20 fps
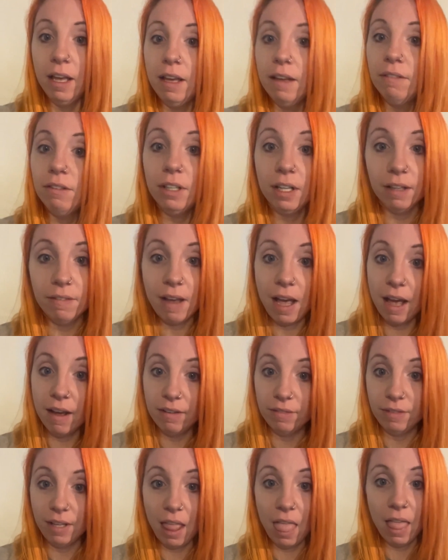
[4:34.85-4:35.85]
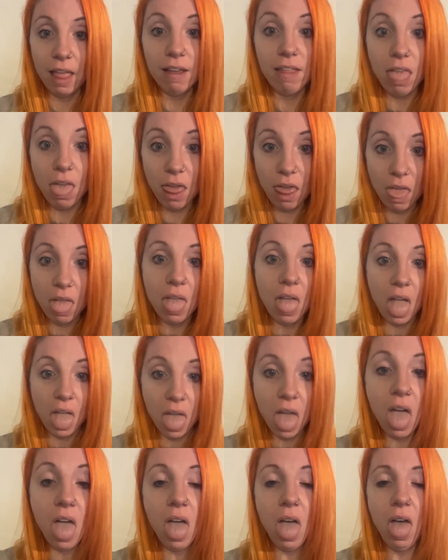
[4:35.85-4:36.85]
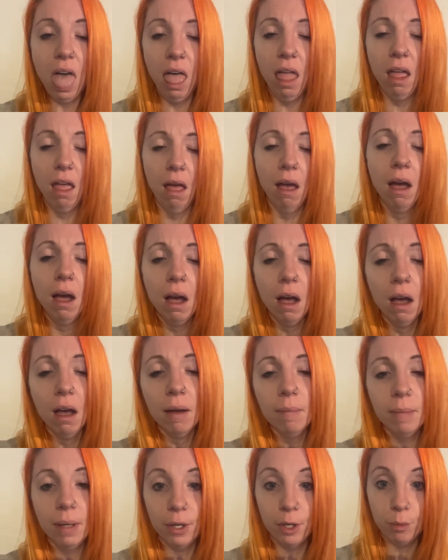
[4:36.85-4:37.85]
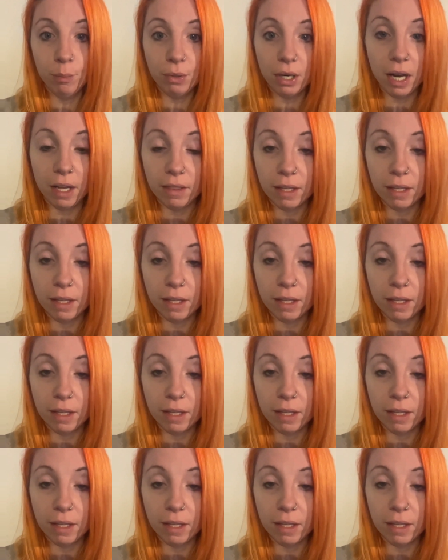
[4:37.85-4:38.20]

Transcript: If you guys have, I'm out of breath,